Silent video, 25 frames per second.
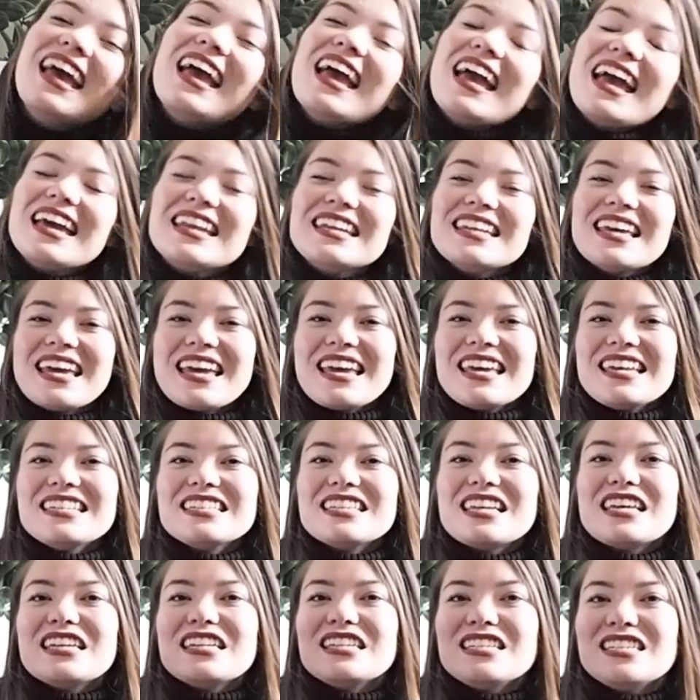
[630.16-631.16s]
It
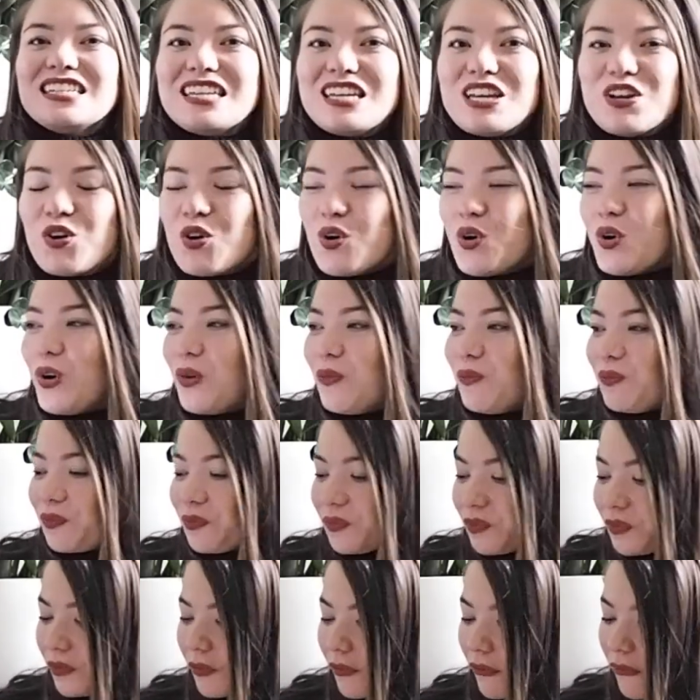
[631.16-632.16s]
is Dior.
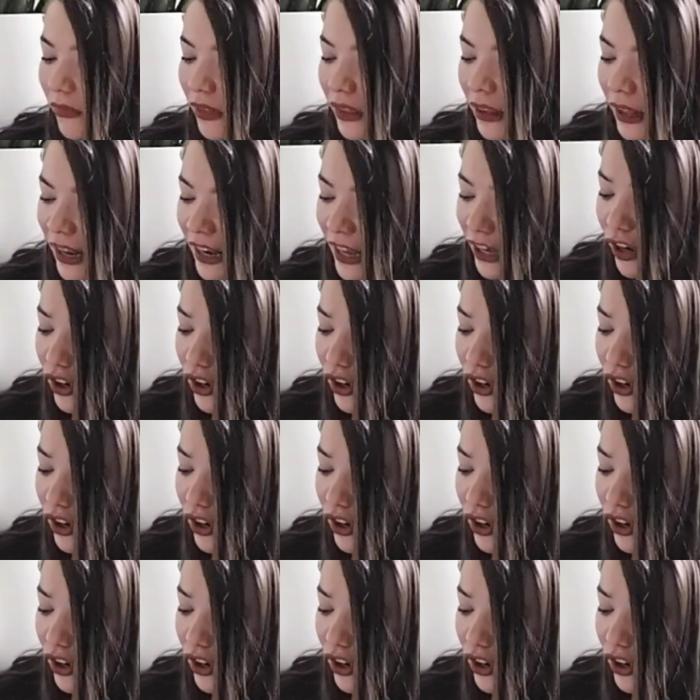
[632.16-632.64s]
And I